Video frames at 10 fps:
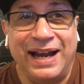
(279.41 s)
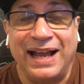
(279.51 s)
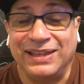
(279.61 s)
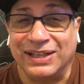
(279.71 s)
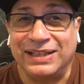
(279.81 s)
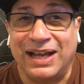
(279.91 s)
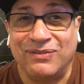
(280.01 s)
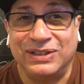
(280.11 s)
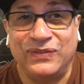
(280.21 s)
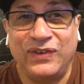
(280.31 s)
I thought that
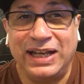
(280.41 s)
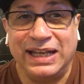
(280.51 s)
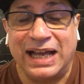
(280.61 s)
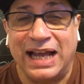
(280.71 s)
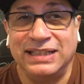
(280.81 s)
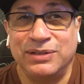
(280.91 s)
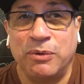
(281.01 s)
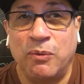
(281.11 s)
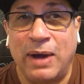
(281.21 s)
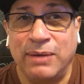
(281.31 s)
was funny. I said,
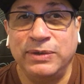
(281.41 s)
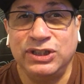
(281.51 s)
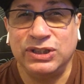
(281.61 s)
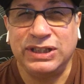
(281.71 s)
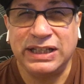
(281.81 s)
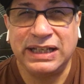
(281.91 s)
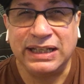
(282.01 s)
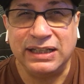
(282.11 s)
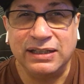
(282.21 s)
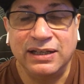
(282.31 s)
well, why would you cheat?